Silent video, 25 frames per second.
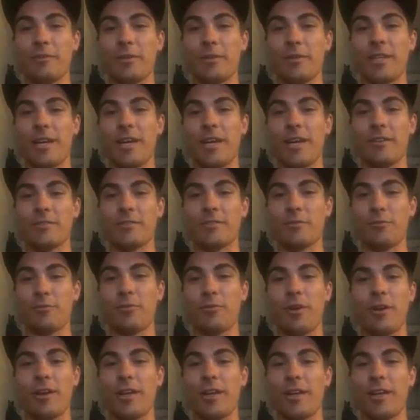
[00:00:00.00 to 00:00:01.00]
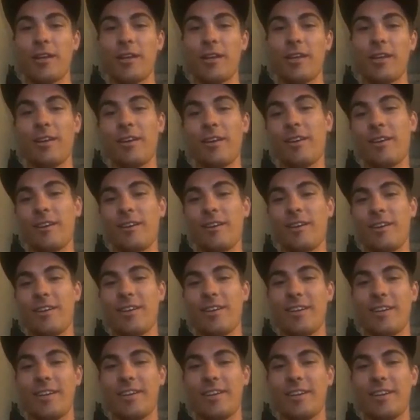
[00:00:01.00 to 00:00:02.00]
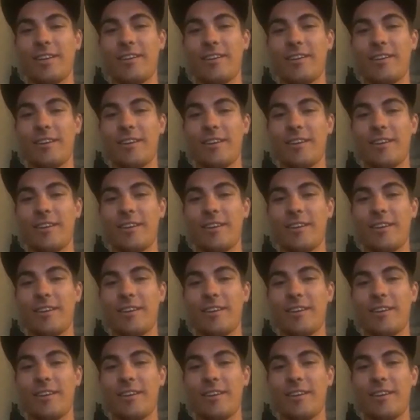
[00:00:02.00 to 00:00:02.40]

with the Hauser front end, and